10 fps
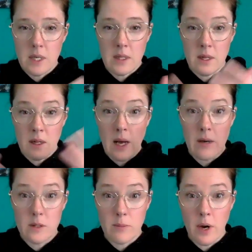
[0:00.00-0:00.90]
like the
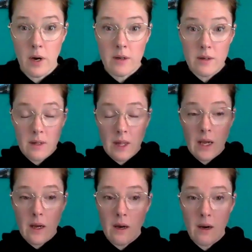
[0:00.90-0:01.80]
clouds part, and
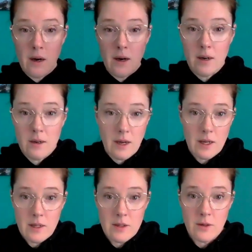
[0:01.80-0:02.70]
like,
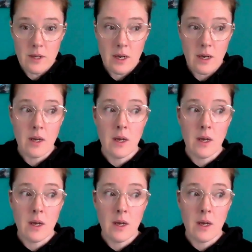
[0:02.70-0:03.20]
hallelujah.